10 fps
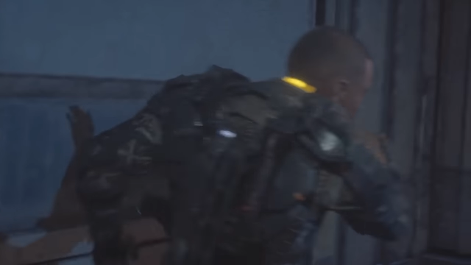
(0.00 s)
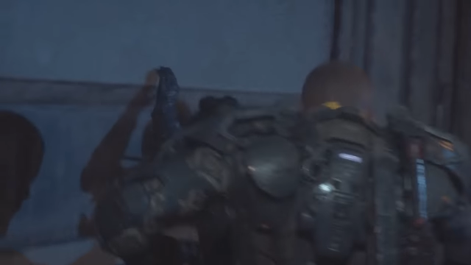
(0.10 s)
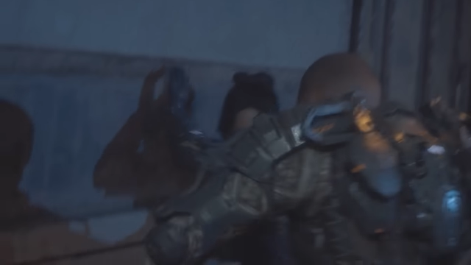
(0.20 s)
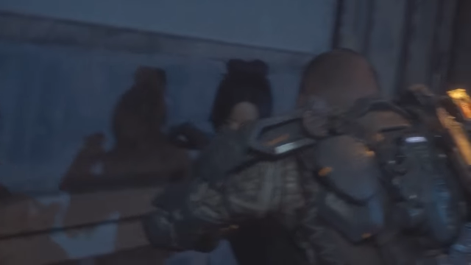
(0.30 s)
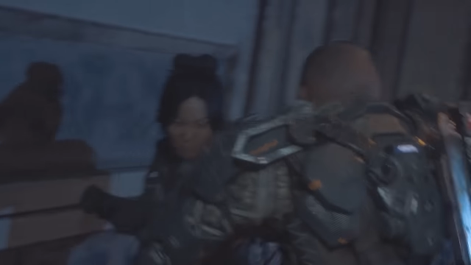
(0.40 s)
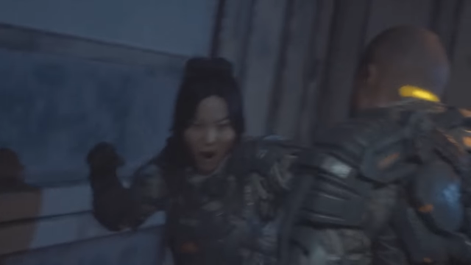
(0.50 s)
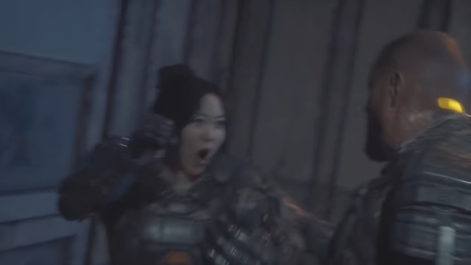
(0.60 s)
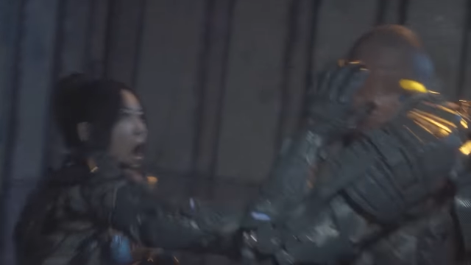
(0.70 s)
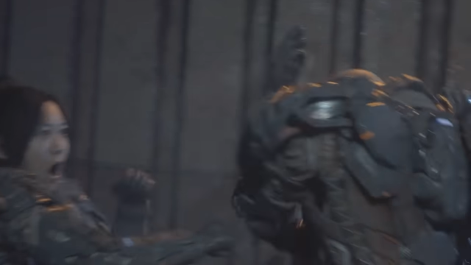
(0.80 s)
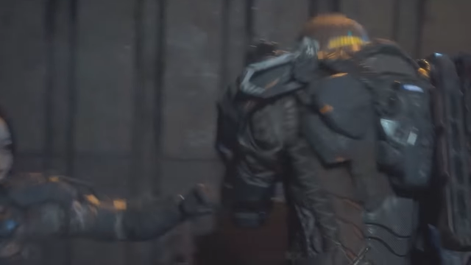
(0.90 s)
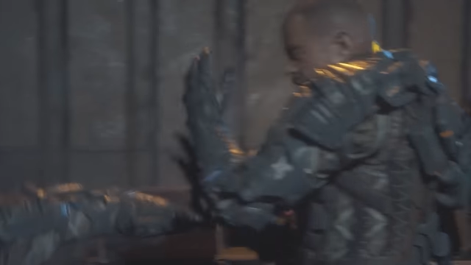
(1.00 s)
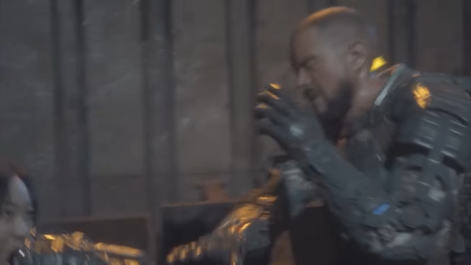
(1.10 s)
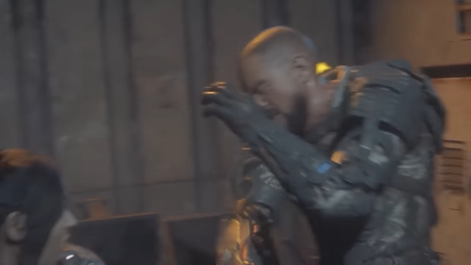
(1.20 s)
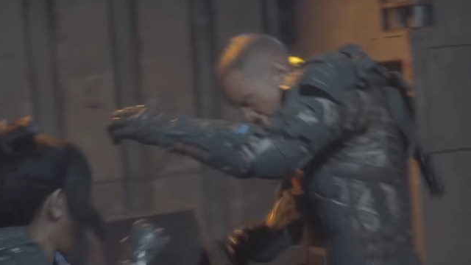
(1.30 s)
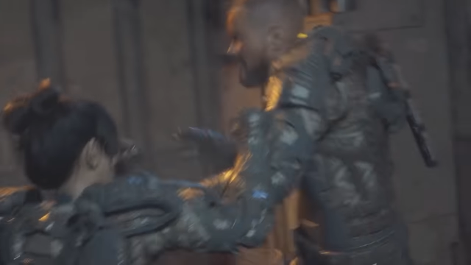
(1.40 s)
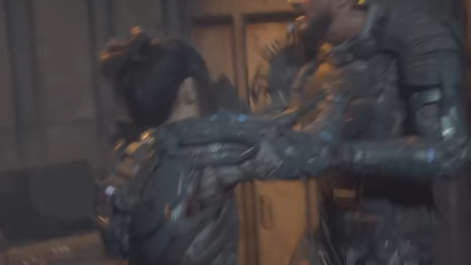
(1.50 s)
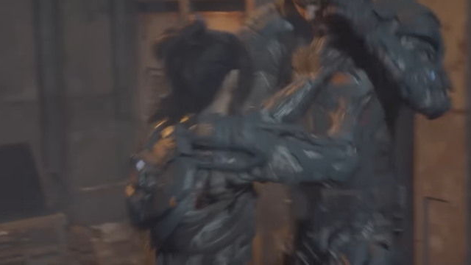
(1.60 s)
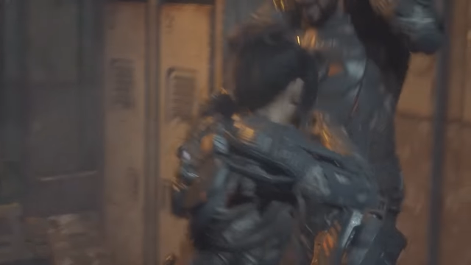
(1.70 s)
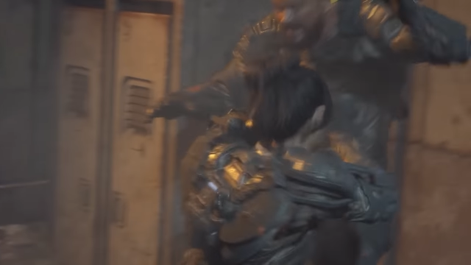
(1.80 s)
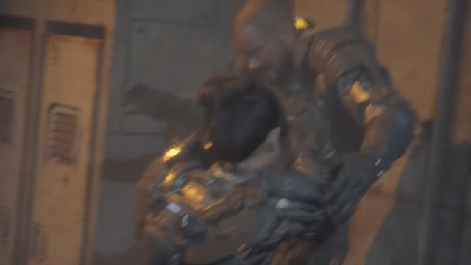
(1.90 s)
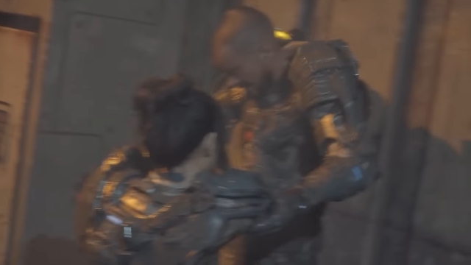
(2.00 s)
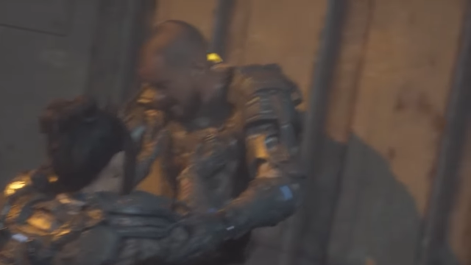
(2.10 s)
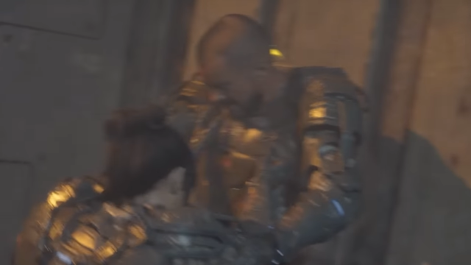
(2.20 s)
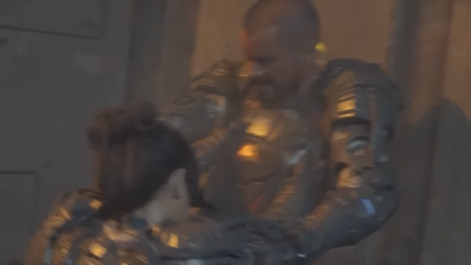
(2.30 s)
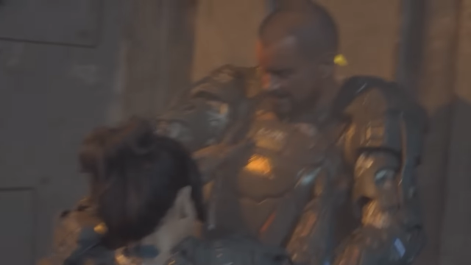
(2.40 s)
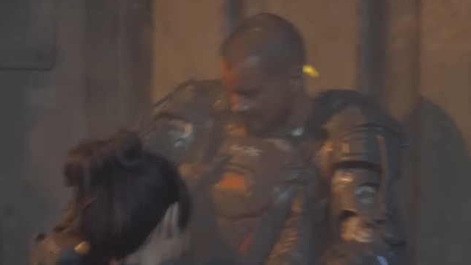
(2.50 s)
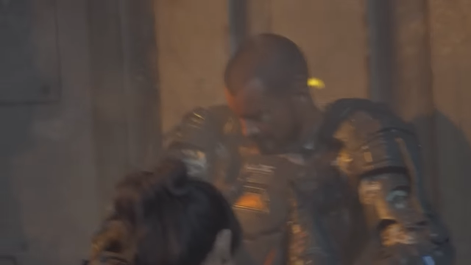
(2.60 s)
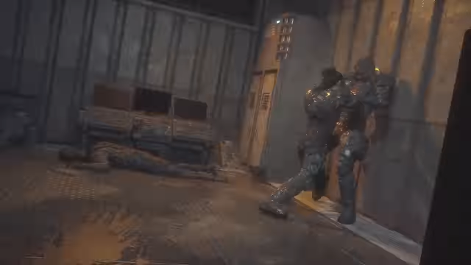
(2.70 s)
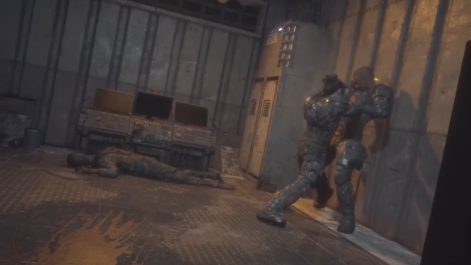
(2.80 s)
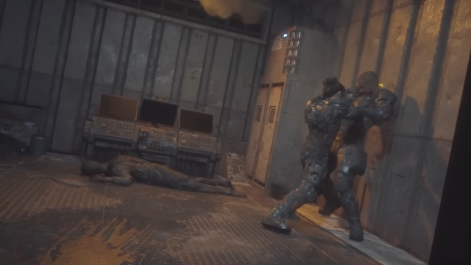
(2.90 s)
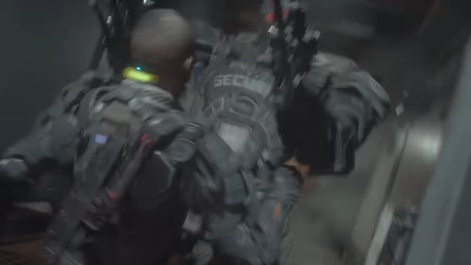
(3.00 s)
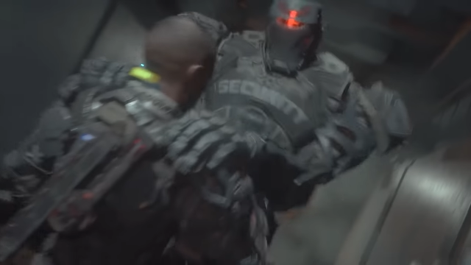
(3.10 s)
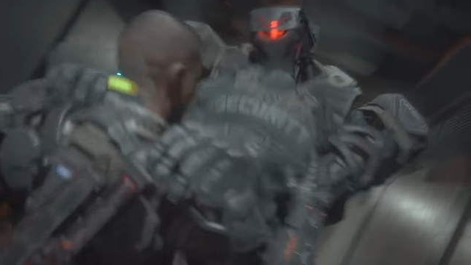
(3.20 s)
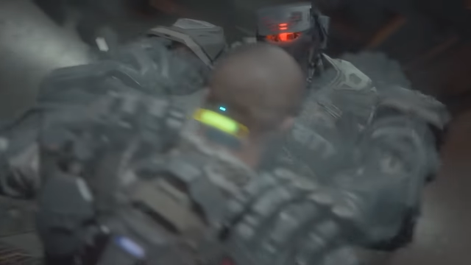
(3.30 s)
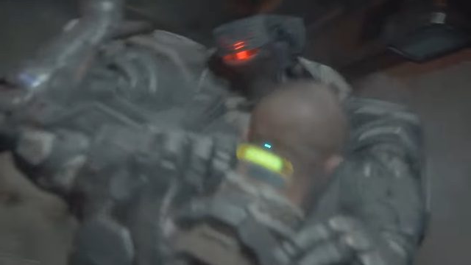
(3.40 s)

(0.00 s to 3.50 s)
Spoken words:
[unreadable: no face in view]